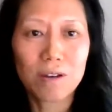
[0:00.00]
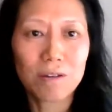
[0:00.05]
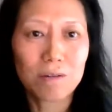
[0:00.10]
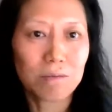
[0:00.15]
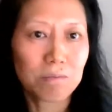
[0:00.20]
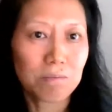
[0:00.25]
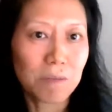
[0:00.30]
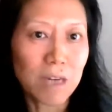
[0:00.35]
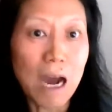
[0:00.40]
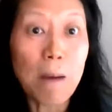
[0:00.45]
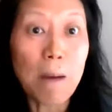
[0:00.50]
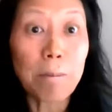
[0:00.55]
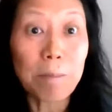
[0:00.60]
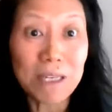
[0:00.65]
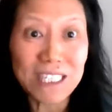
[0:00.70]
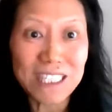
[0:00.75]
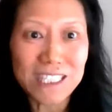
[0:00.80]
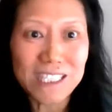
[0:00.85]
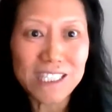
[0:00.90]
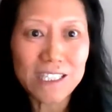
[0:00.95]

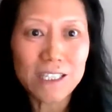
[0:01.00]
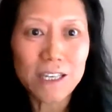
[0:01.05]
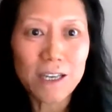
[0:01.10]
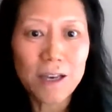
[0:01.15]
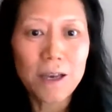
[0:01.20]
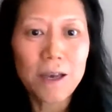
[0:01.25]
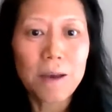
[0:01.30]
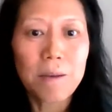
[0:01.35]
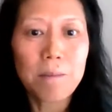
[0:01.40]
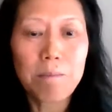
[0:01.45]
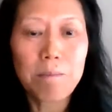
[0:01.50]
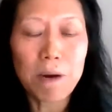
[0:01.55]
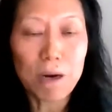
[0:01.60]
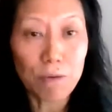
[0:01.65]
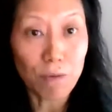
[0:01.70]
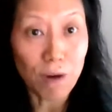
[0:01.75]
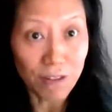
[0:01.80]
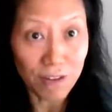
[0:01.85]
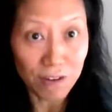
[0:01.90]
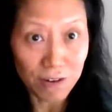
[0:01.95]
companies, but
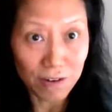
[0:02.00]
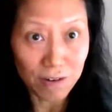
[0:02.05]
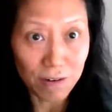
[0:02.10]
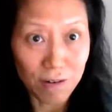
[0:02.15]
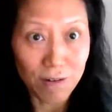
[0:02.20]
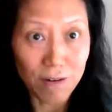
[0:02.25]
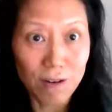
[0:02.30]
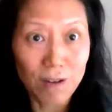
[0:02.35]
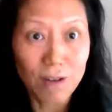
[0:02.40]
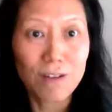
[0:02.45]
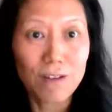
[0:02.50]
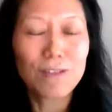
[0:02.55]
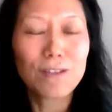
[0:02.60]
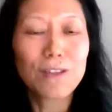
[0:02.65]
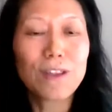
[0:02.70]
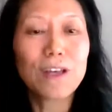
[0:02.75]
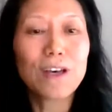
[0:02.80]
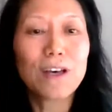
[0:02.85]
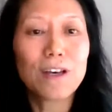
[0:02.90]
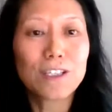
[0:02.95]
rather
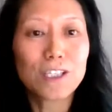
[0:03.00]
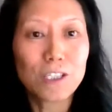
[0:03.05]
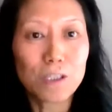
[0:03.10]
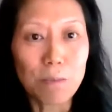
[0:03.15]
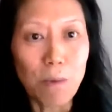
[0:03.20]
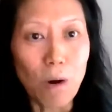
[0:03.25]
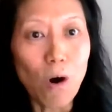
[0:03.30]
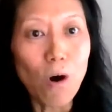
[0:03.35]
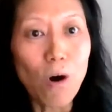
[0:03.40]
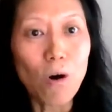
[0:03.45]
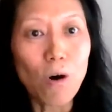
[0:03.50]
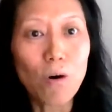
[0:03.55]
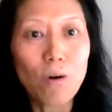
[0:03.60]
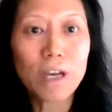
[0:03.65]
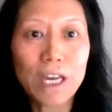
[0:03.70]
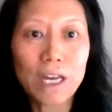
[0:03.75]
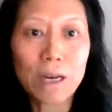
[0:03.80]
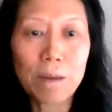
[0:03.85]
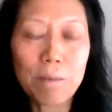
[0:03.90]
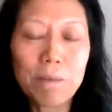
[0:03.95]
the small
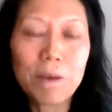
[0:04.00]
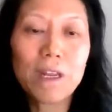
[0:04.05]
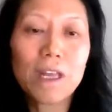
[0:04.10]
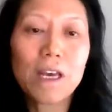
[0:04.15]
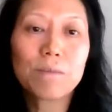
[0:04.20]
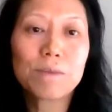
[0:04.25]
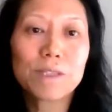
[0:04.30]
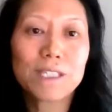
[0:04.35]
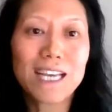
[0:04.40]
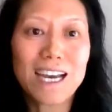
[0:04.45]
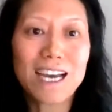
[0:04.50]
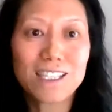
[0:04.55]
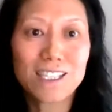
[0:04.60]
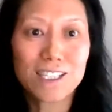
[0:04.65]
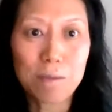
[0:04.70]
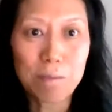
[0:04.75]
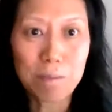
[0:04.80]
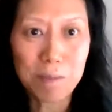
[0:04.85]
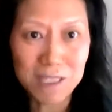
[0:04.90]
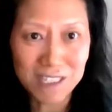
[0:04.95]
and
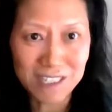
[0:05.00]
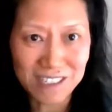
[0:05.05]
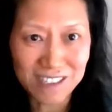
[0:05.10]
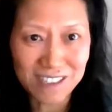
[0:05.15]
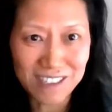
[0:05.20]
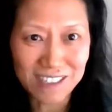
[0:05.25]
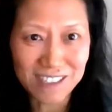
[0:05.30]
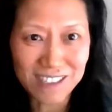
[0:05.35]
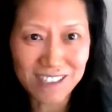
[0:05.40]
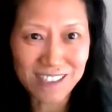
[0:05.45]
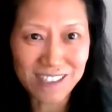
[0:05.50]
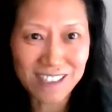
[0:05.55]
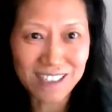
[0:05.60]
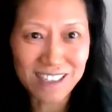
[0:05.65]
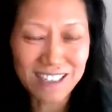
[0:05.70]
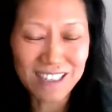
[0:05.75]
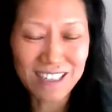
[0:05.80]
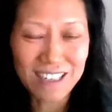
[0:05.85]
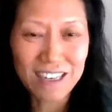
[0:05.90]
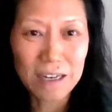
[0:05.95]
medium-sized businesses.
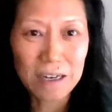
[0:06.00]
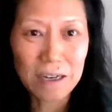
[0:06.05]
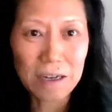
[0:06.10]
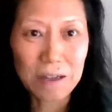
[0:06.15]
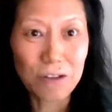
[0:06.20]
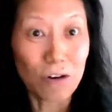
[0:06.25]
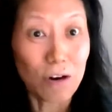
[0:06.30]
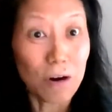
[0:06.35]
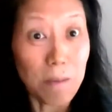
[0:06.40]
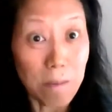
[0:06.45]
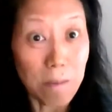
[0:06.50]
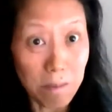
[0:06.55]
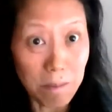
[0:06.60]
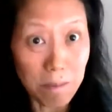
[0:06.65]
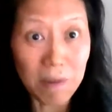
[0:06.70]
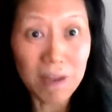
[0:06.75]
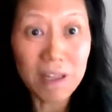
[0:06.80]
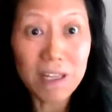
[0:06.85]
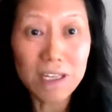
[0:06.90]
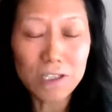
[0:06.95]
There are
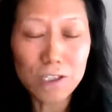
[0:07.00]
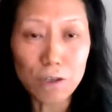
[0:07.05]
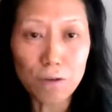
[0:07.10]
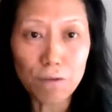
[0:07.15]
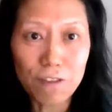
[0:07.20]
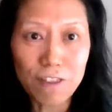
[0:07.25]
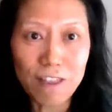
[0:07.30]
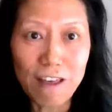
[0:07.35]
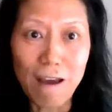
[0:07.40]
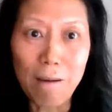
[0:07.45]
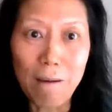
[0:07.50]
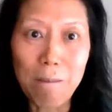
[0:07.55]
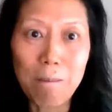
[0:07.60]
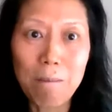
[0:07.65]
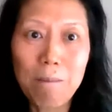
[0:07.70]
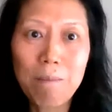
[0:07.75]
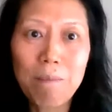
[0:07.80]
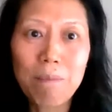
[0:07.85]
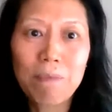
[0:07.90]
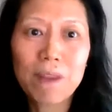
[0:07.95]
millions of them.
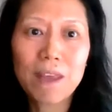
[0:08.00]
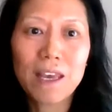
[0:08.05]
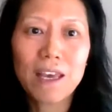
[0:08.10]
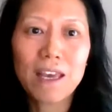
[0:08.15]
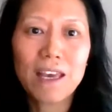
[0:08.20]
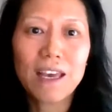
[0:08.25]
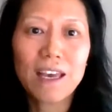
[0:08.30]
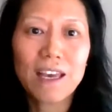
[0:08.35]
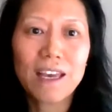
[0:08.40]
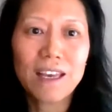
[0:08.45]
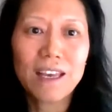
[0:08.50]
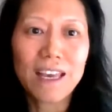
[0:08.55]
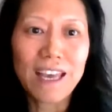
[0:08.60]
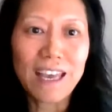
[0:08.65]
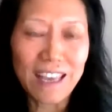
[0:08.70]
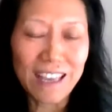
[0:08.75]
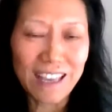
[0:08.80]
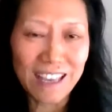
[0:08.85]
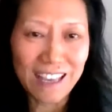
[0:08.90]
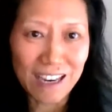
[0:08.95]

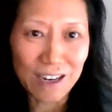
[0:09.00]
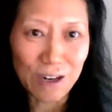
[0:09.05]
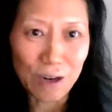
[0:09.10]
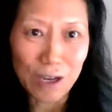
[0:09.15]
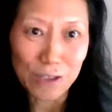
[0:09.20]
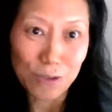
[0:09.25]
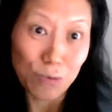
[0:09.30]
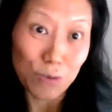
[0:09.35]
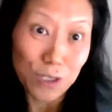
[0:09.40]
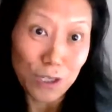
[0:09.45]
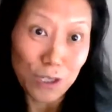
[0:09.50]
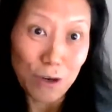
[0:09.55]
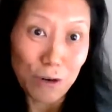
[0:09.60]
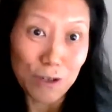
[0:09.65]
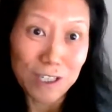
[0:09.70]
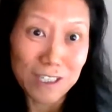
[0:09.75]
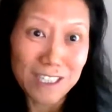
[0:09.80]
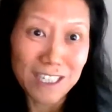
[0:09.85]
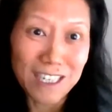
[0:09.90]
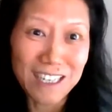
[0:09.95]
And as we know
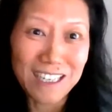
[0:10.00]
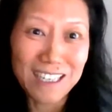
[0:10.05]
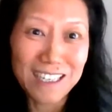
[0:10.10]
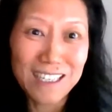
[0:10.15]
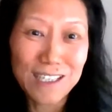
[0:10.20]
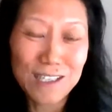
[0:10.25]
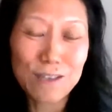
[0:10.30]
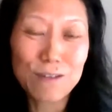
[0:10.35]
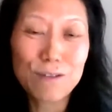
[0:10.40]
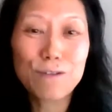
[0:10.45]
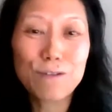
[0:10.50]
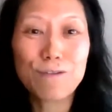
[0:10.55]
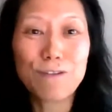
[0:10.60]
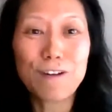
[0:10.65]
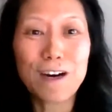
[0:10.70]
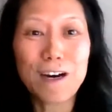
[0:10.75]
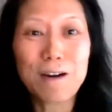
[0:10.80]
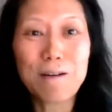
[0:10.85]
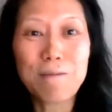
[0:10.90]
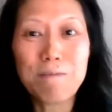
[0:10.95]
it, if
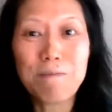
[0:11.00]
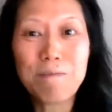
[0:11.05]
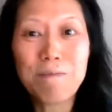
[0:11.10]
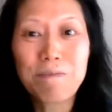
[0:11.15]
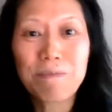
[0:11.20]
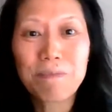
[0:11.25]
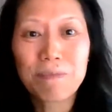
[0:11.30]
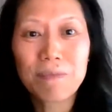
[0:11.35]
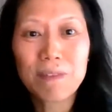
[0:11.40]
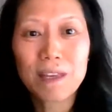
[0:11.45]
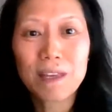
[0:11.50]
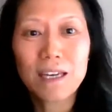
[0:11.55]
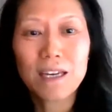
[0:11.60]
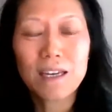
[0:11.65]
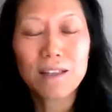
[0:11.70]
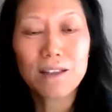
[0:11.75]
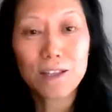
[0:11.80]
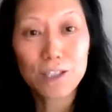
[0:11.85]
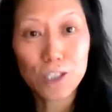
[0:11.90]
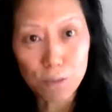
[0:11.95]

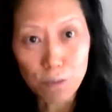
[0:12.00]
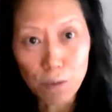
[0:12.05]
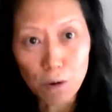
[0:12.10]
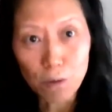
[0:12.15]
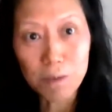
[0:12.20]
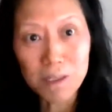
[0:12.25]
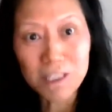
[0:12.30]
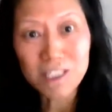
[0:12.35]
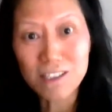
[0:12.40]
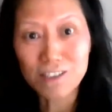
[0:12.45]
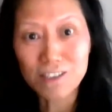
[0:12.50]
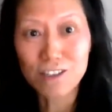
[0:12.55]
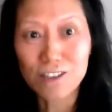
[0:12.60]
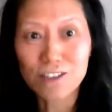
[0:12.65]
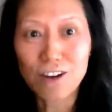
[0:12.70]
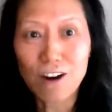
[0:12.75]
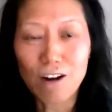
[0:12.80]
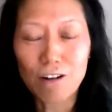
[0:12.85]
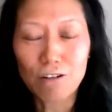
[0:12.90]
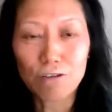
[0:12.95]
the small businesses
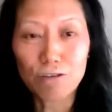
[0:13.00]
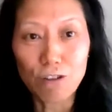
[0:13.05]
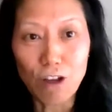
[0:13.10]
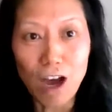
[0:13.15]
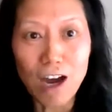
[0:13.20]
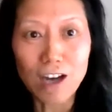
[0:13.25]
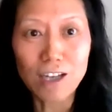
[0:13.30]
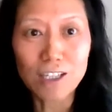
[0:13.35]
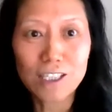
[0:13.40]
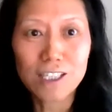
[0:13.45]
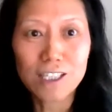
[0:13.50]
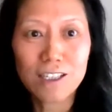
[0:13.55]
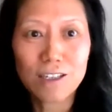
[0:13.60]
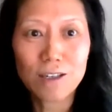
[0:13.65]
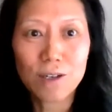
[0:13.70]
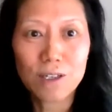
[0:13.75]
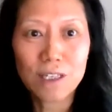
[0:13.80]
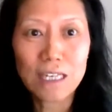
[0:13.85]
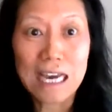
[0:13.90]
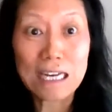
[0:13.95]
are not
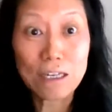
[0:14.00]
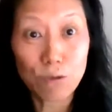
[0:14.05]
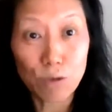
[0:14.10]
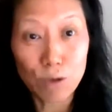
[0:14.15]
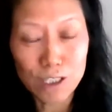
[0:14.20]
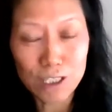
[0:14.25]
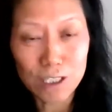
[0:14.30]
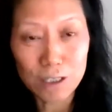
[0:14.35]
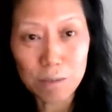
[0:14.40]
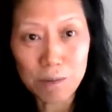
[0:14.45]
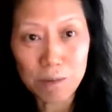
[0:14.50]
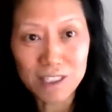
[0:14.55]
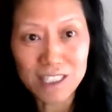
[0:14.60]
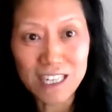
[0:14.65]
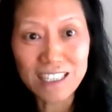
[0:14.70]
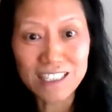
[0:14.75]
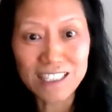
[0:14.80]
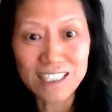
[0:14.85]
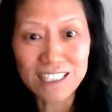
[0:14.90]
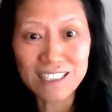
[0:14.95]
adequately
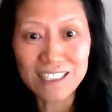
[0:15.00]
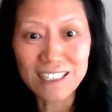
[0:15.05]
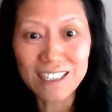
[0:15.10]
protected,